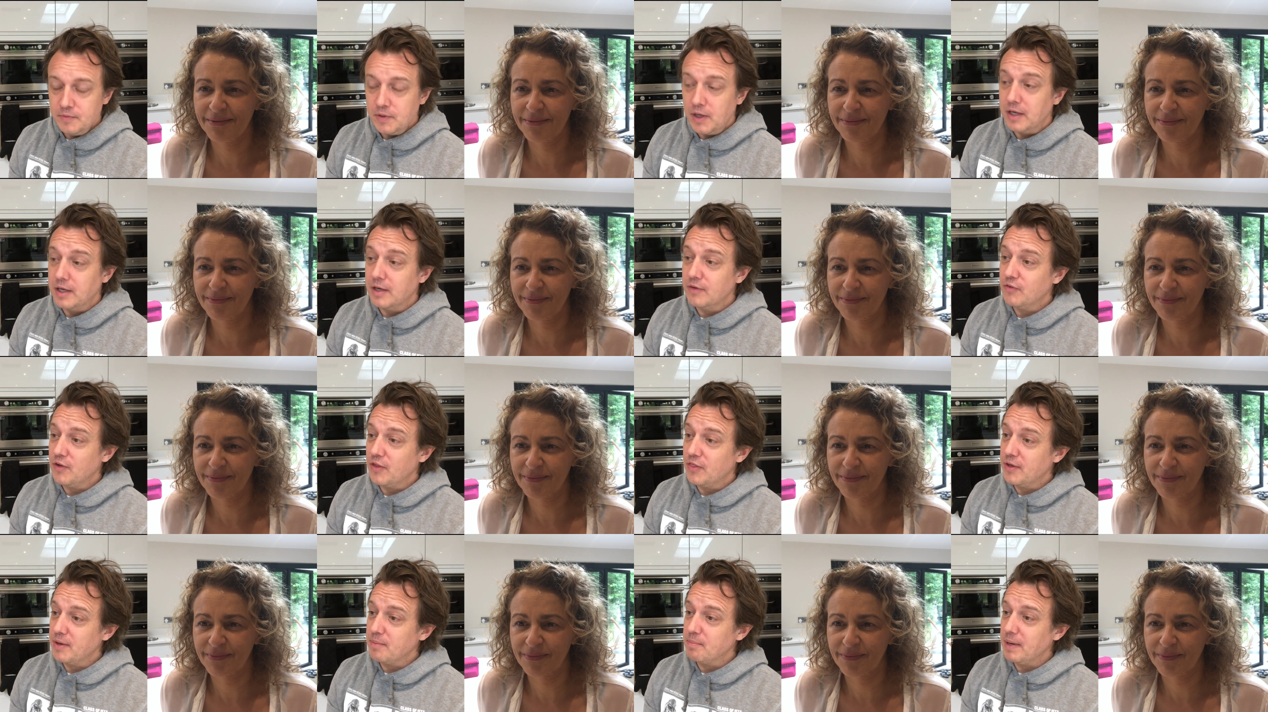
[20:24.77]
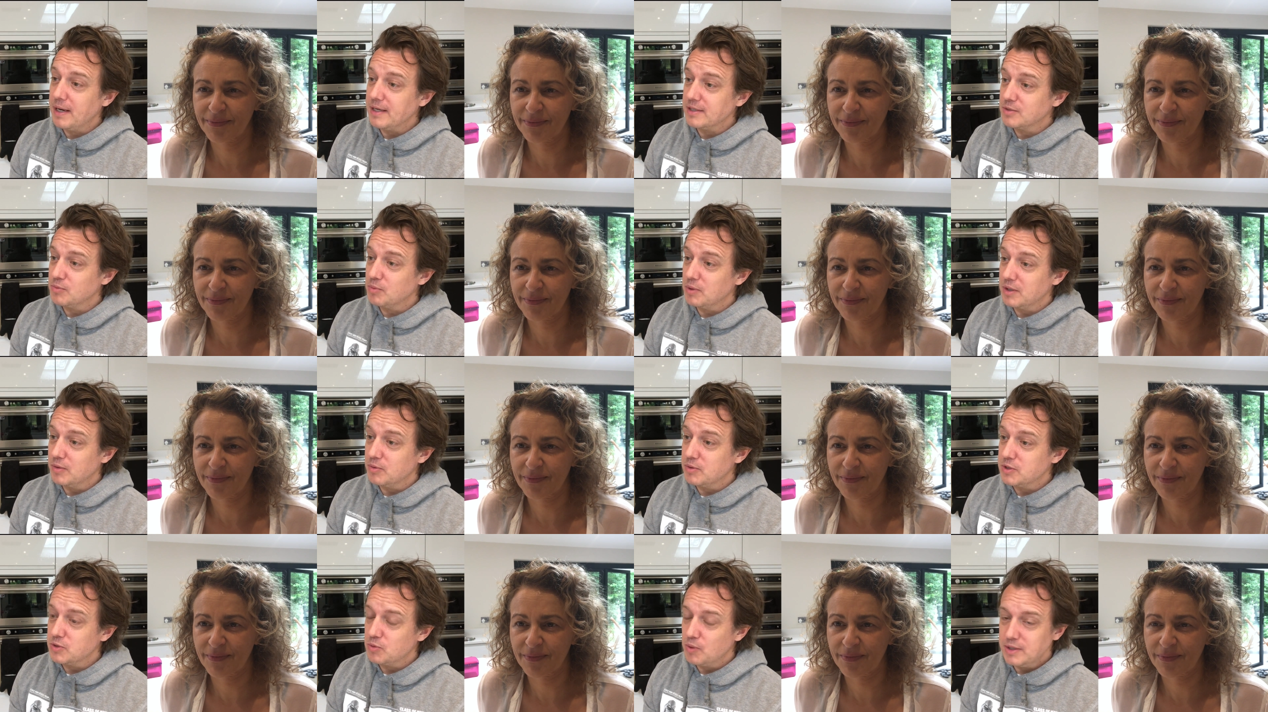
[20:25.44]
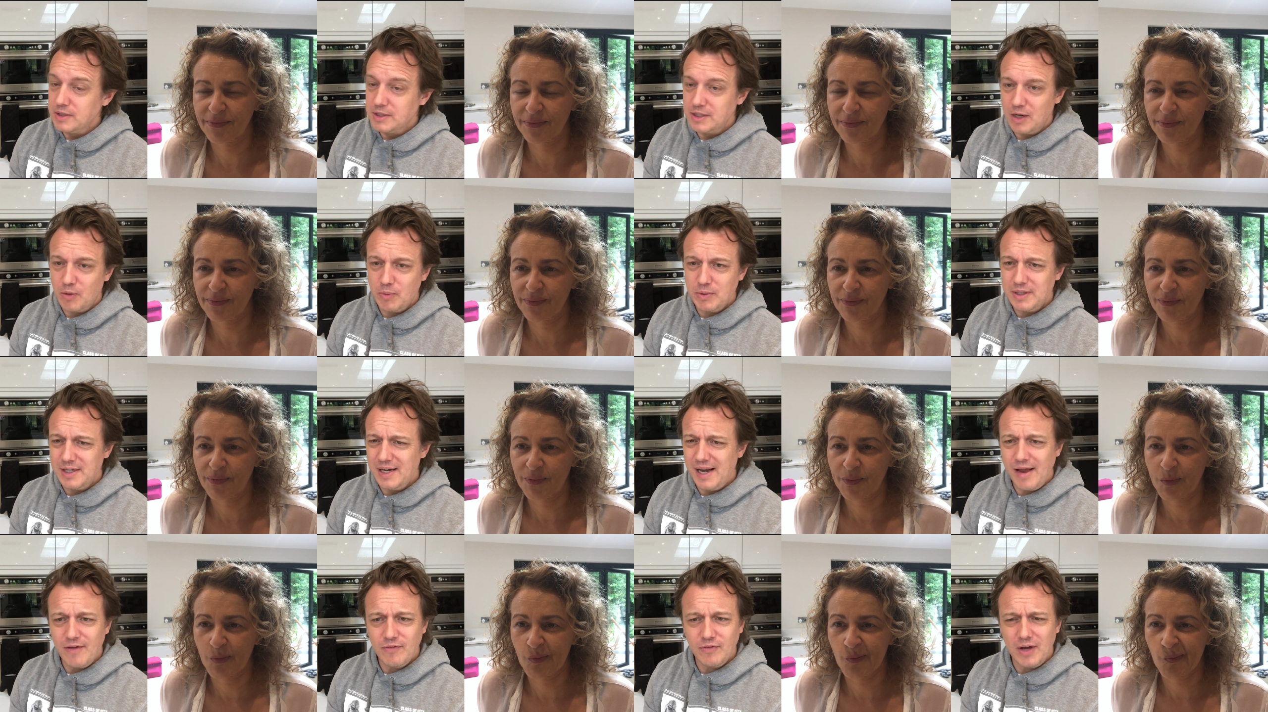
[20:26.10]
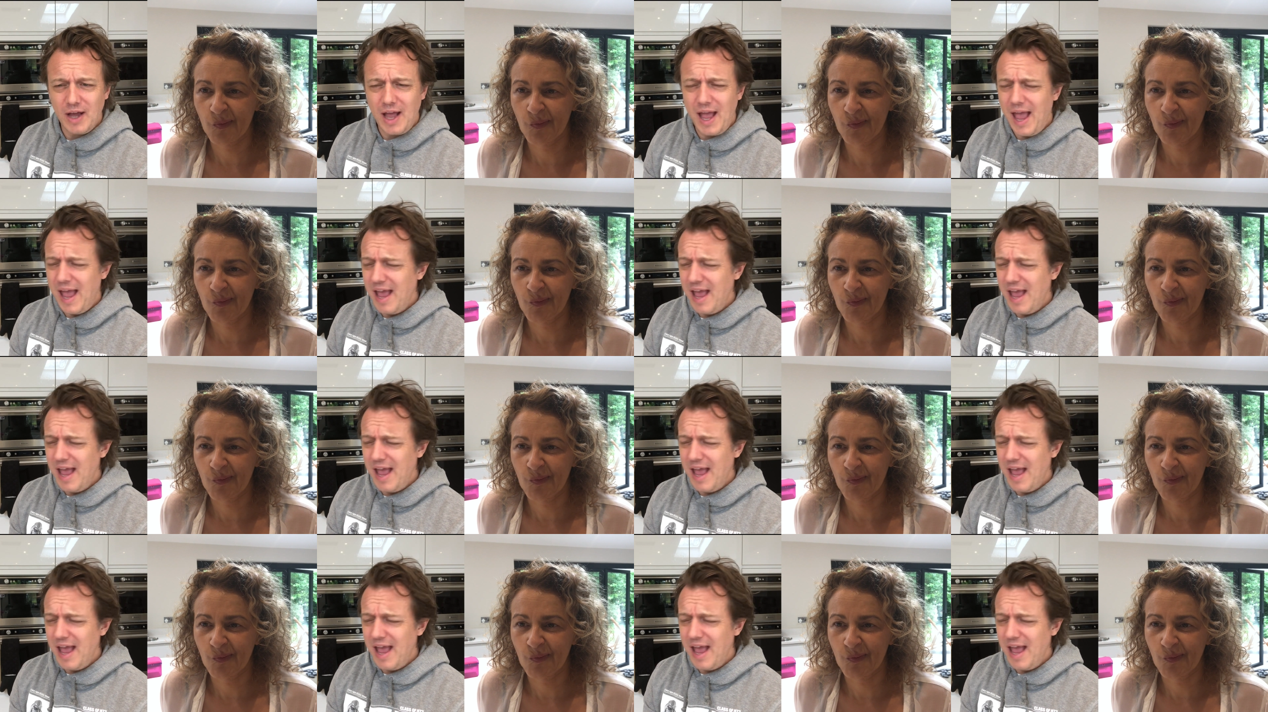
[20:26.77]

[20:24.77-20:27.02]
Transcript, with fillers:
Speaker 1: And if I think back to when I was 20, I would never,